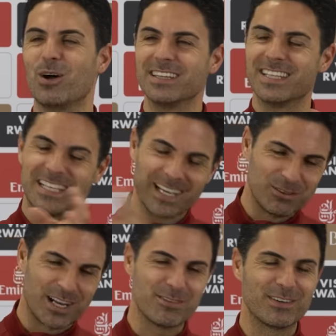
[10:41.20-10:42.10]
One day
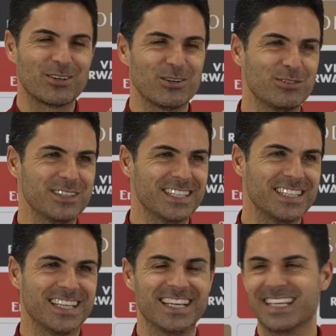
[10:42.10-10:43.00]
we have a coffee
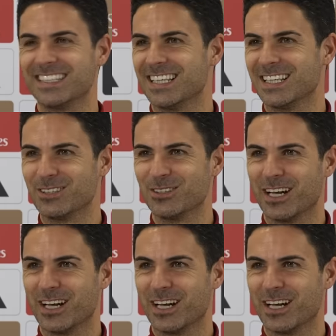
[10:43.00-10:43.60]
and and I tell you